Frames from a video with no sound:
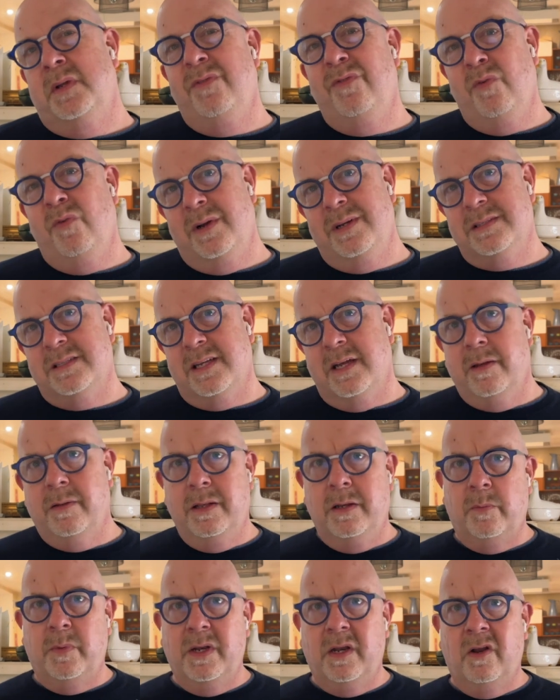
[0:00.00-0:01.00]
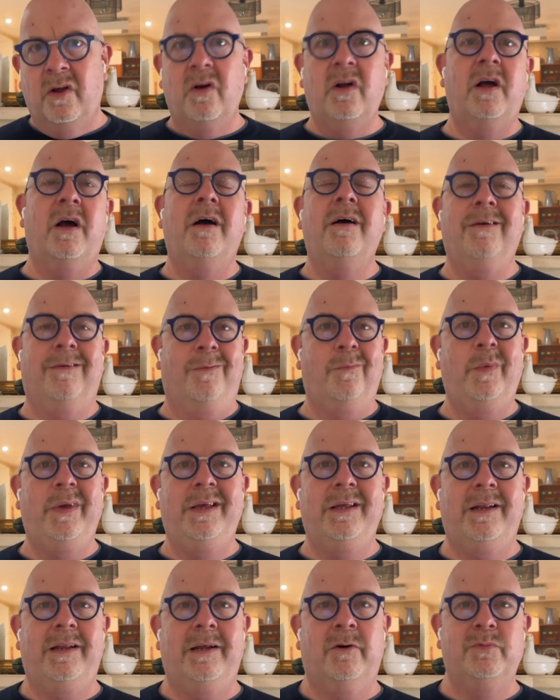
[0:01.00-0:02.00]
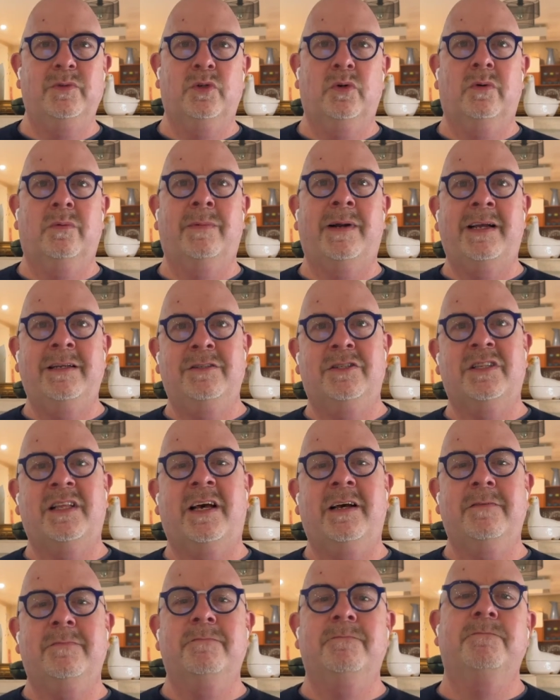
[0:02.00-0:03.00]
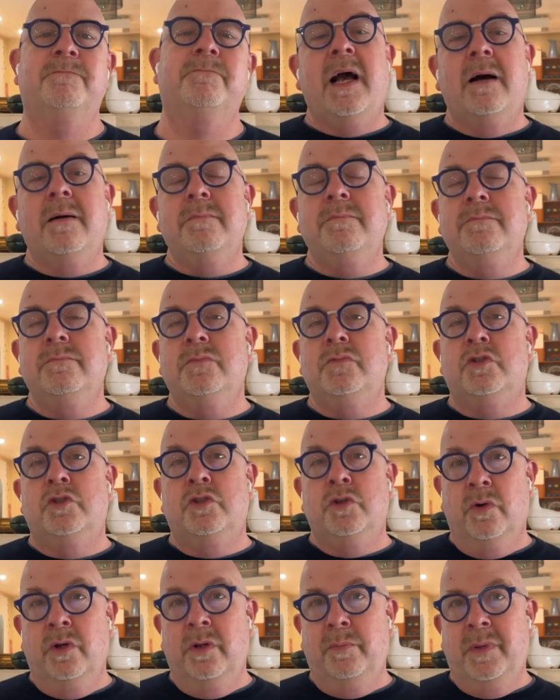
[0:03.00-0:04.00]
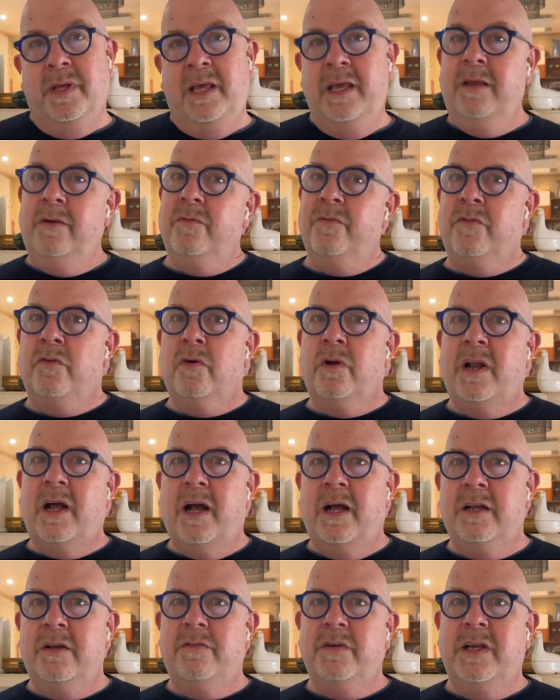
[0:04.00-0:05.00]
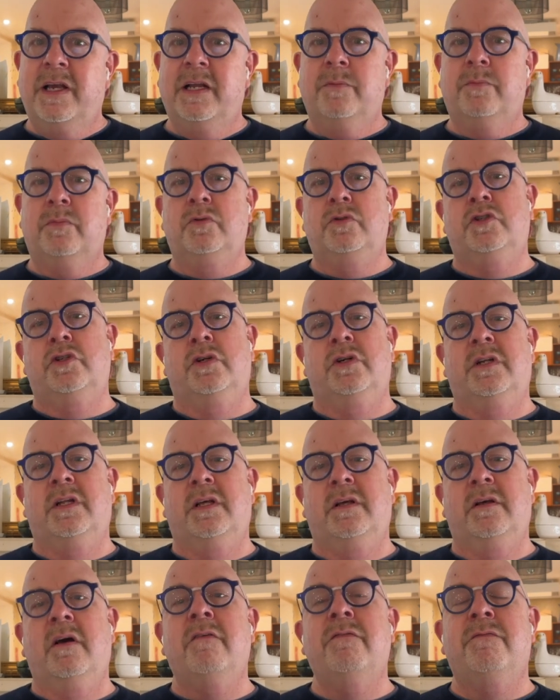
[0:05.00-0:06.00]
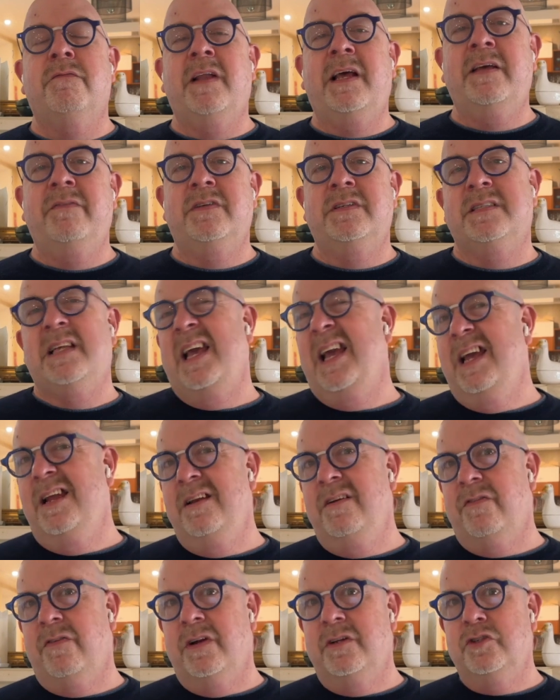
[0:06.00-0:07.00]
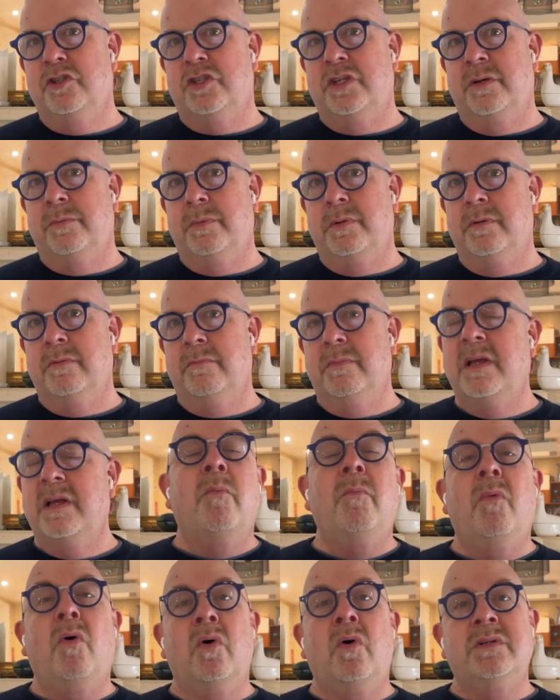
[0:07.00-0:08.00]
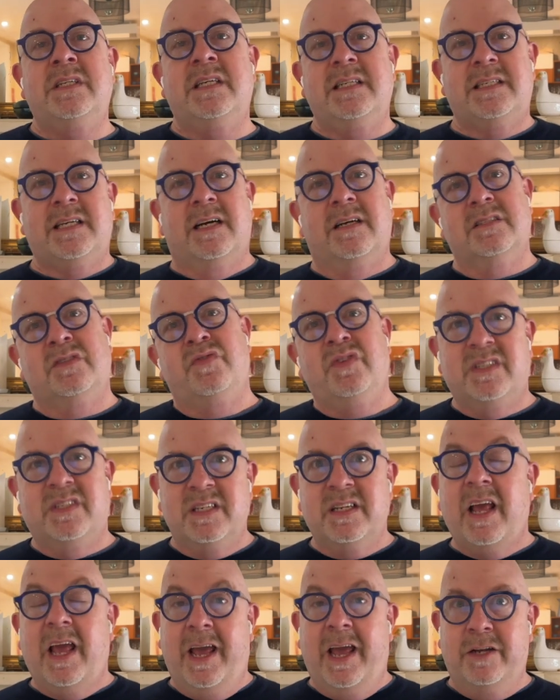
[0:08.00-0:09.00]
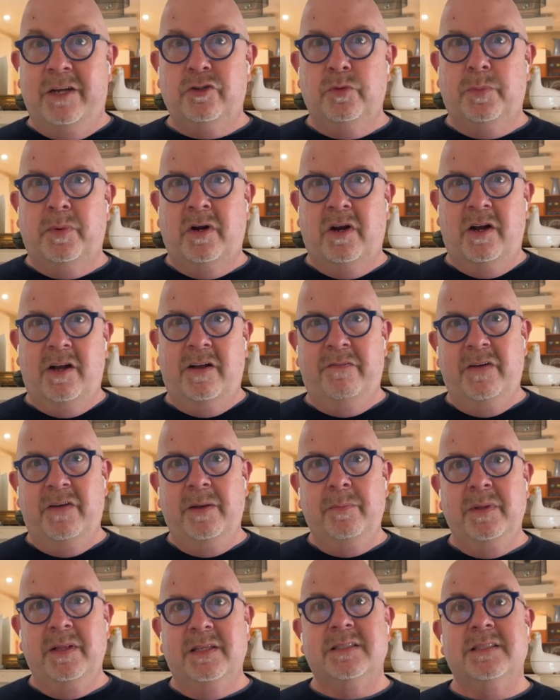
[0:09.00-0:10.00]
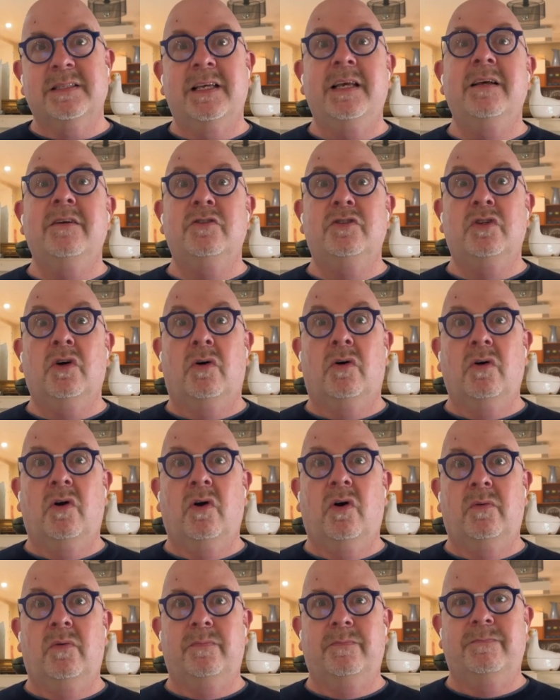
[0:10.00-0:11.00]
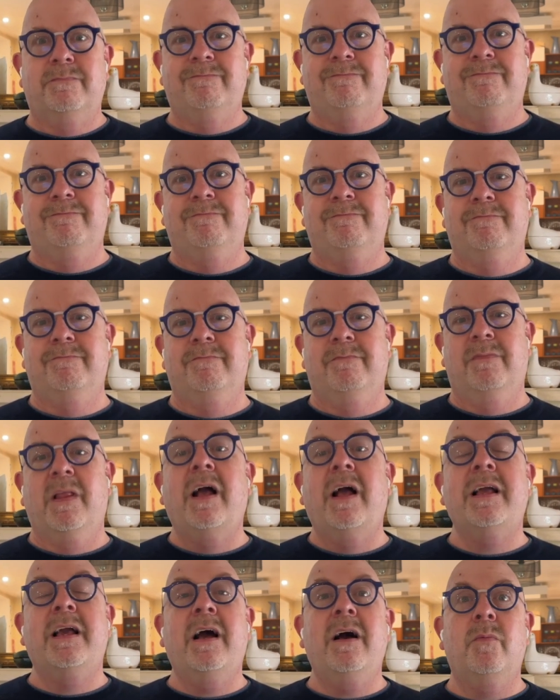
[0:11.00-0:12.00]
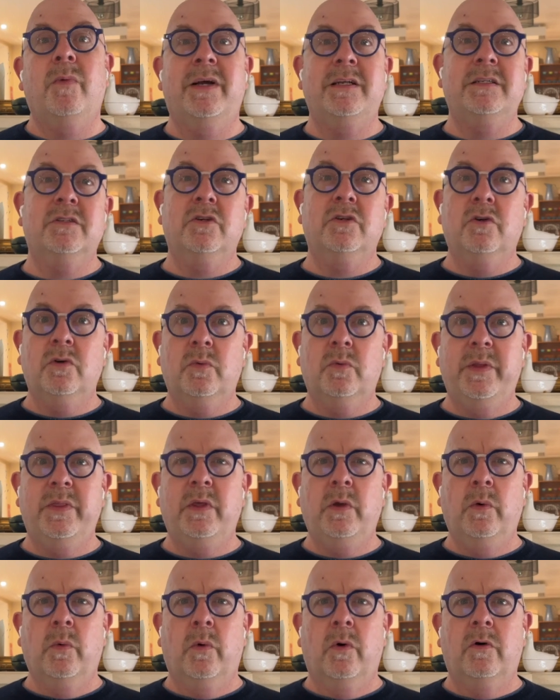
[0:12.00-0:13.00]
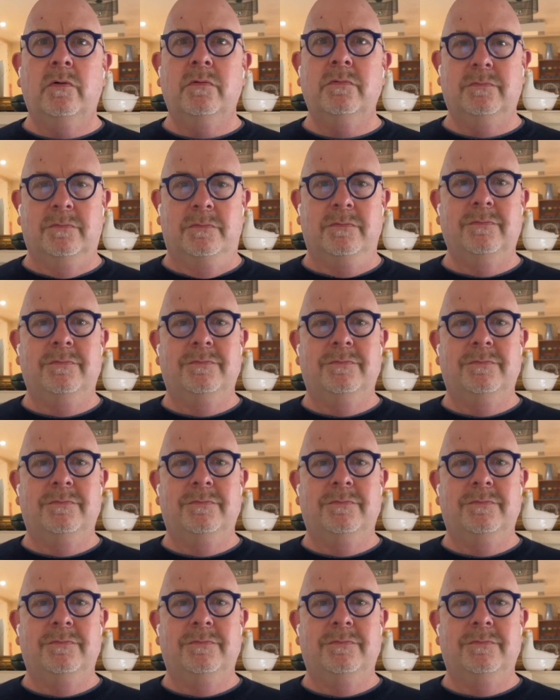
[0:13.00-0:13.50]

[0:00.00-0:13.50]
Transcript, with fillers: but if you want to stay a little bit longer, we can help to arrange that. Come join me for an unforgettable journey of flavours and friendship. For more details, visit andrewpriorfabulously.com. I can't wait to cook with you all.